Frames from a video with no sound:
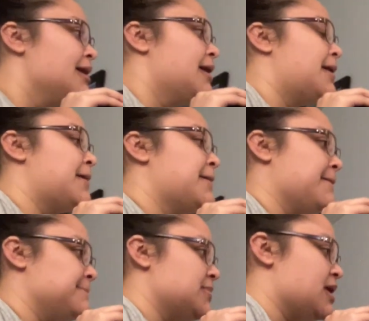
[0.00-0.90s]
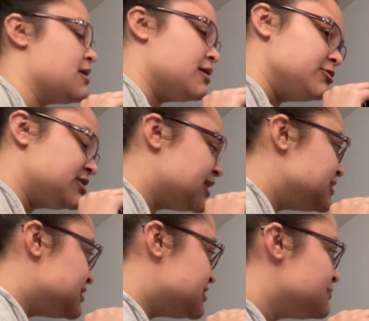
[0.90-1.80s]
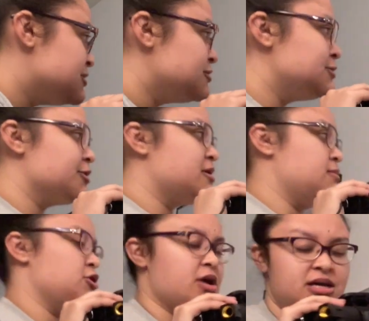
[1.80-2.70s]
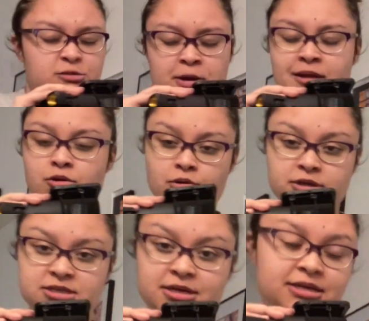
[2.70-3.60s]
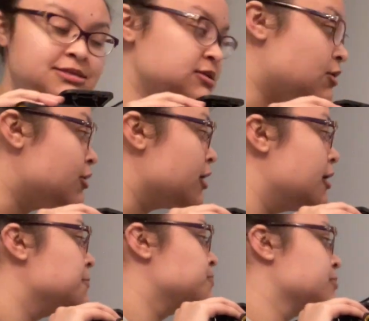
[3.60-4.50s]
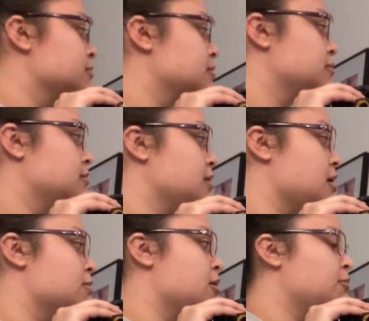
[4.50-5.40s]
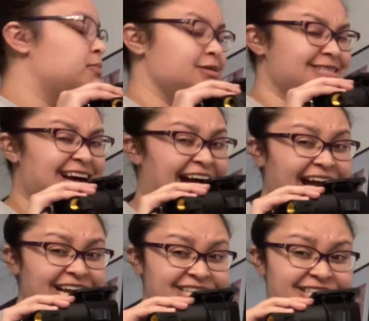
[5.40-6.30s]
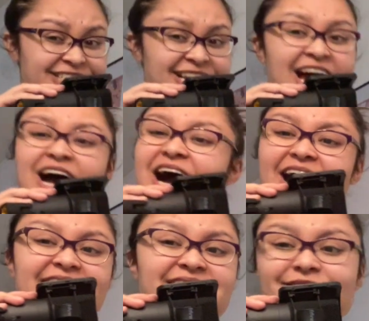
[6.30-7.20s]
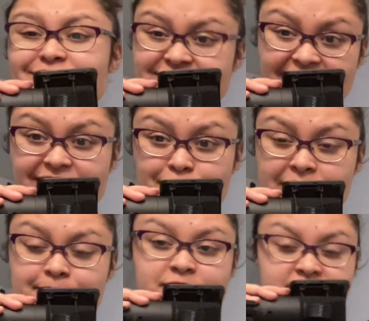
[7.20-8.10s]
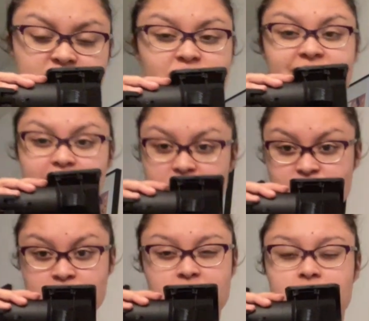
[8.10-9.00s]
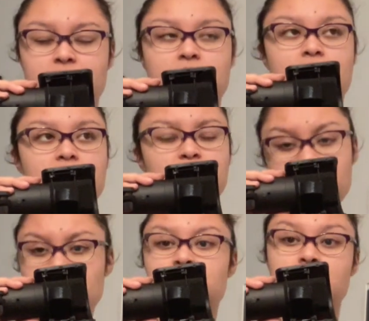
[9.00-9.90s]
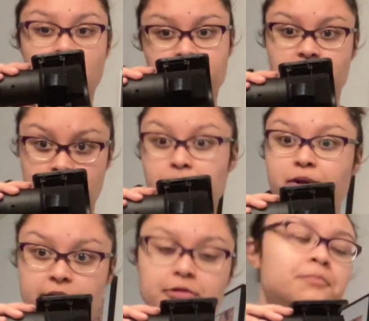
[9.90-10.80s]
And other signs and symptoms are going to be chest pain, hoarseness, or hemoptysis. I can never say that right, but essentially that just means that the patient's coughing up blood.